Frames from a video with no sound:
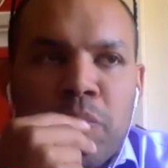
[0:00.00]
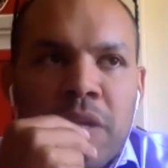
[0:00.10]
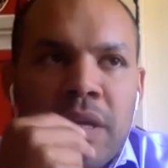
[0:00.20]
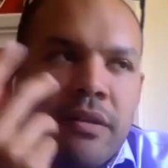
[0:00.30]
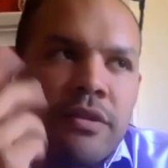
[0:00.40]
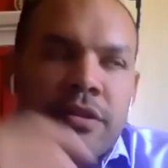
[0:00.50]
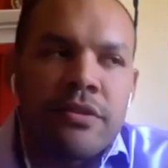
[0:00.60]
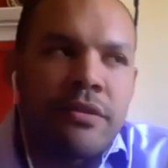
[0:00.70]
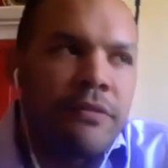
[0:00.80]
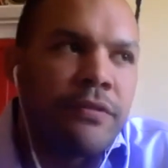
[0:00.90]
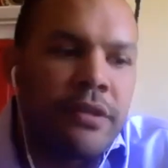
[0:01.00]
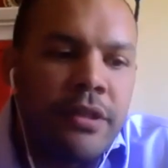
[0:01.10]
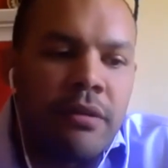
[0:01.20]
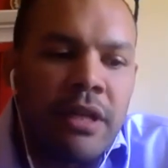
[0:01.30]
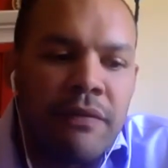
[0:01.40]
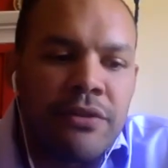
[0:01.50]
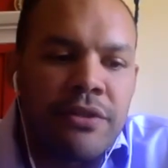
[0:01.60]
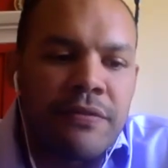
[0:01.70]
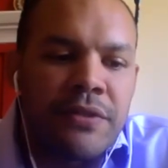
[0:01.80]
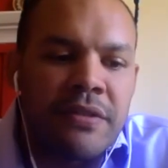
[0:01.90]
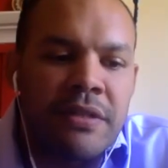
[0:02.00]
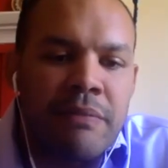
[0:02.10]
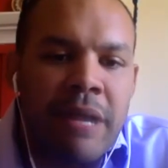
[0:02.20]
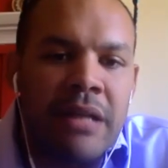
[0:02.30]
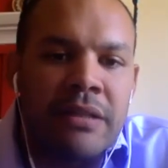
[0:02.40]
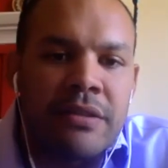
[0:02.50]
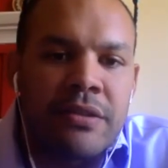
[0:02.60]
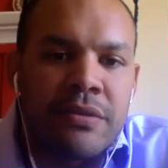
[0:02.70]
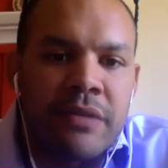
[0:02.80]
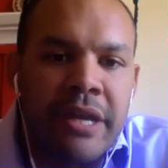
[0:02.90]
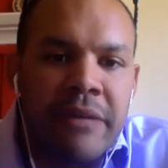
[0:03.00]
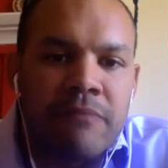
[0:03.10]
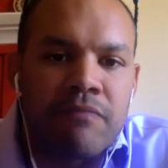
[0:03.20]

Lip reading: Yeah, there's also different, levels of system balance, right?